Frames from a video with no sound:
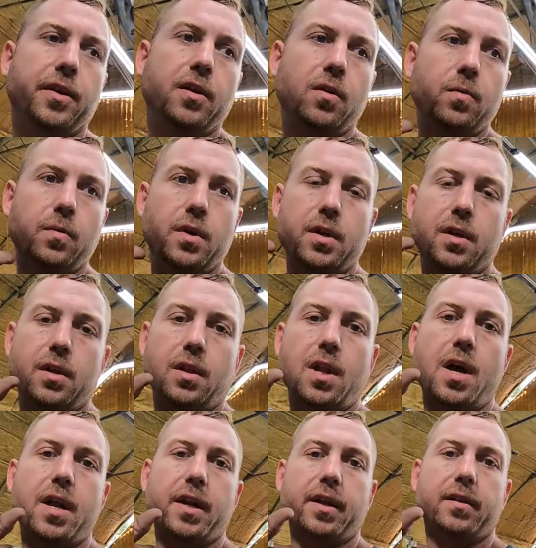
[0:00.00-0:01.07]
You don't want a
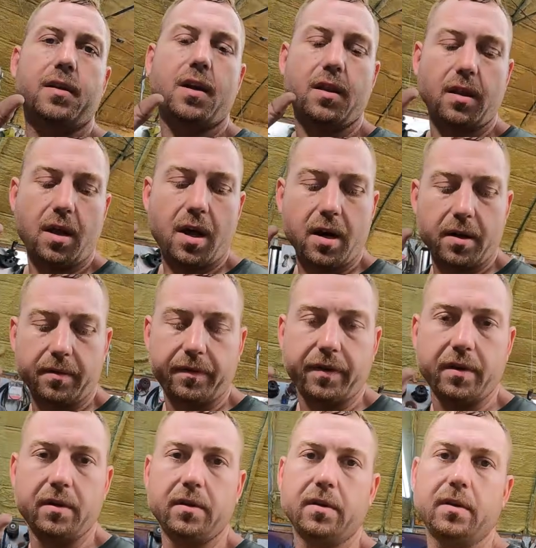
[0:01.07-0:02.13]
lot of
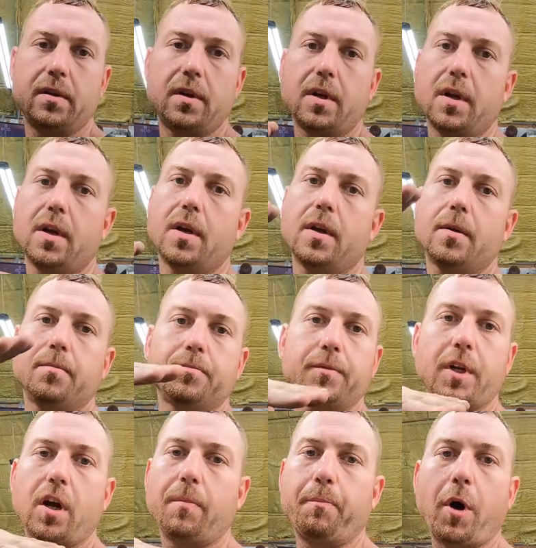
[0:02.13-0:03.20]

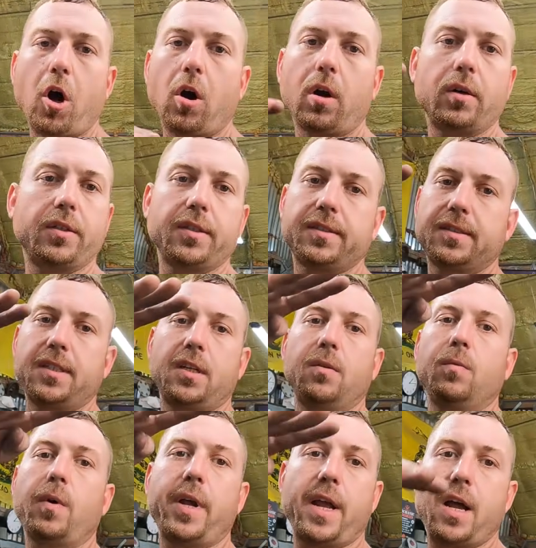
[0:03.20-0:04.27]
a bar just
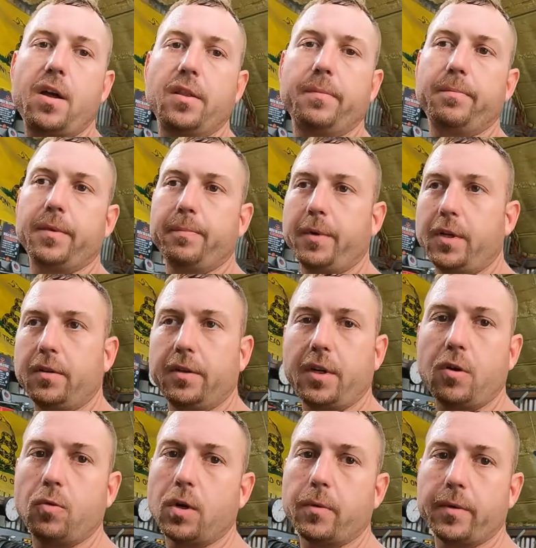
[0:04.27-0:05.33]
sitting way out in the middle of
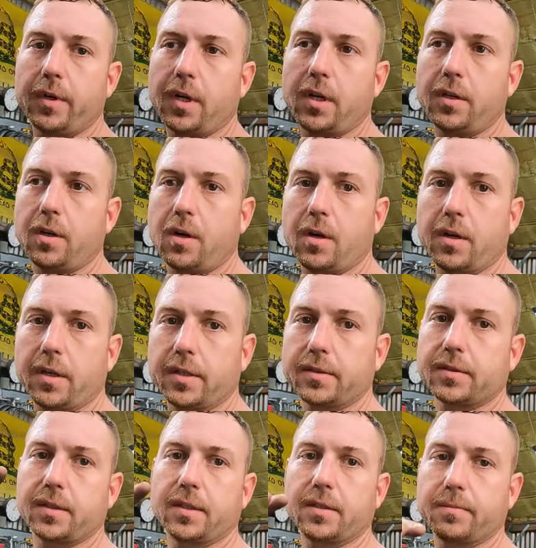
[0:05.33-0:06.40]
nowhere with nothing on it.
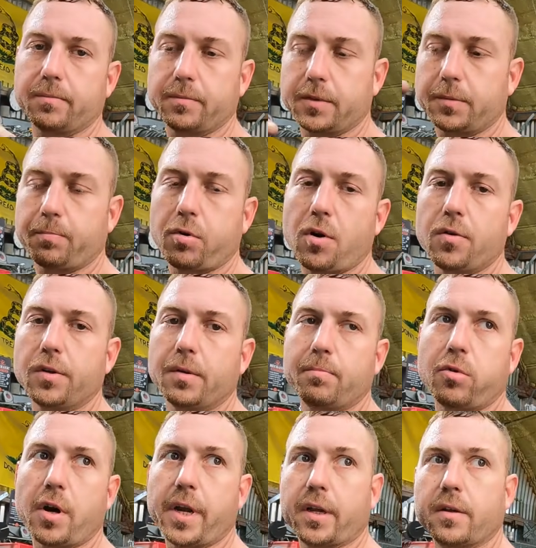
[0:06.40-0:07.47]
It's prone to
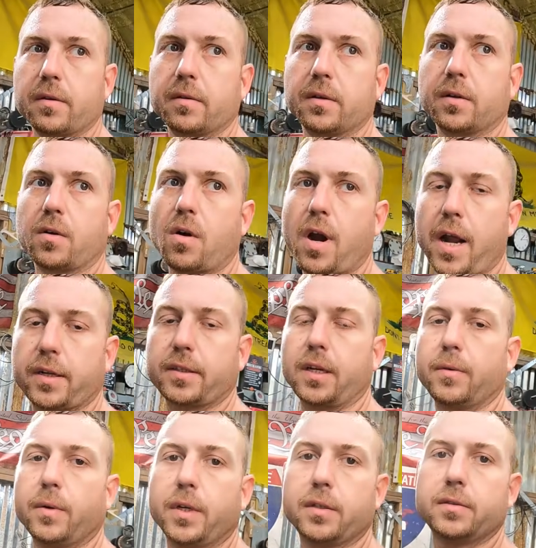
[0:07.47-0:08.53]
break and crack
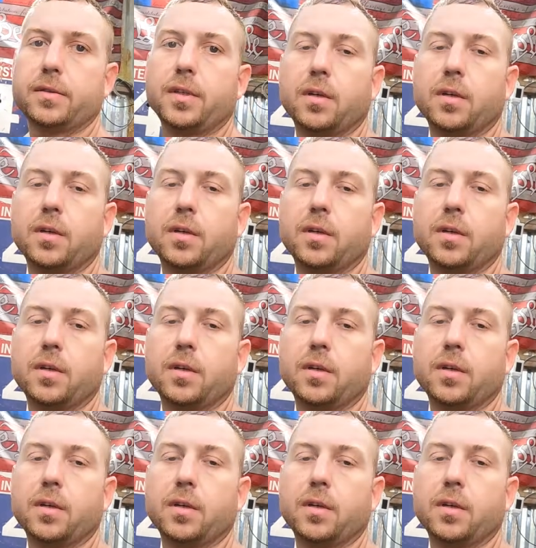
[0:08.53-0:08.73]
that way.